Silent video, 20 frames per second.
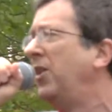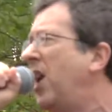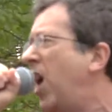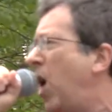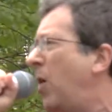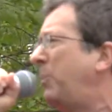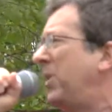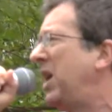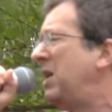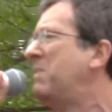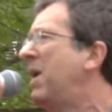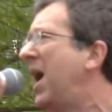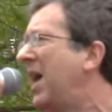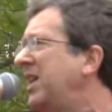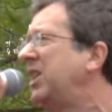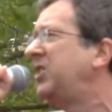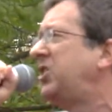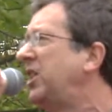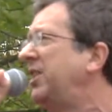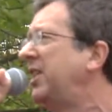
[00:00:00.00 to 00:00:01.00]
not be
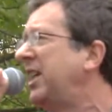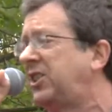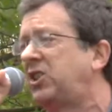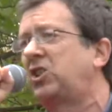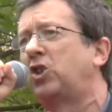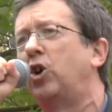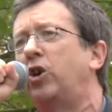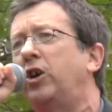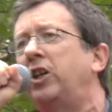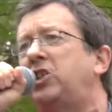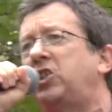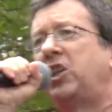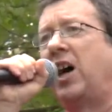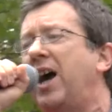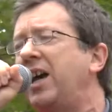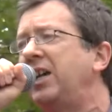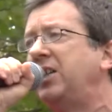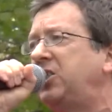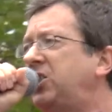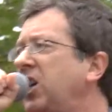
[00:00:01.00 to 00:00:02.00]
managing this sort of
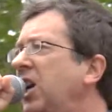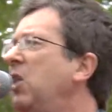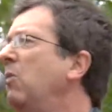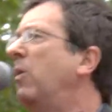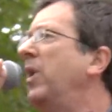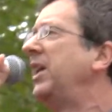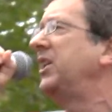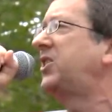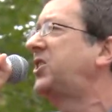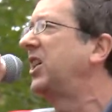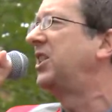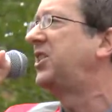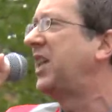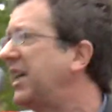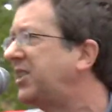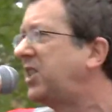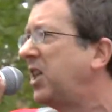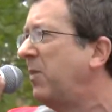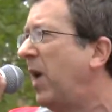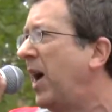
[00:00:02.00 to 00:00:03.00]
change when it's the
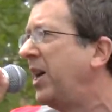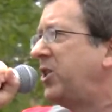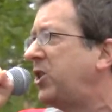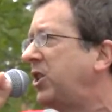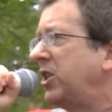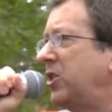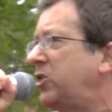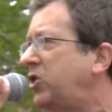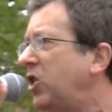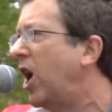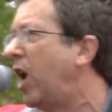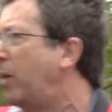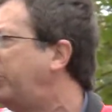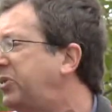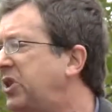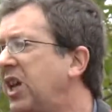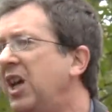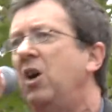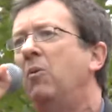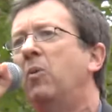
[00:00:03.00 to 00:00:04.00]
decimation of
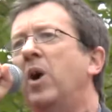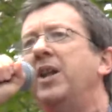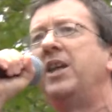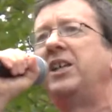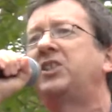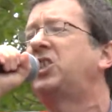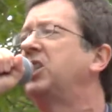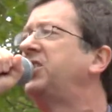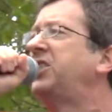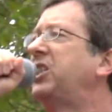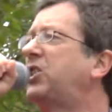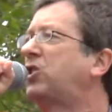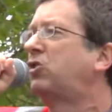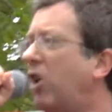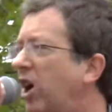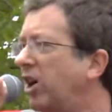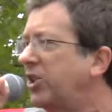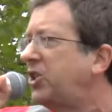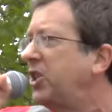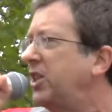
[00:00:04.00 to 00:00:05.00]
jobs, when it's the
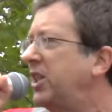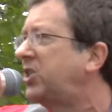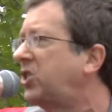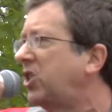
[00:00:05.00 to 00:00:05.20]
destruction of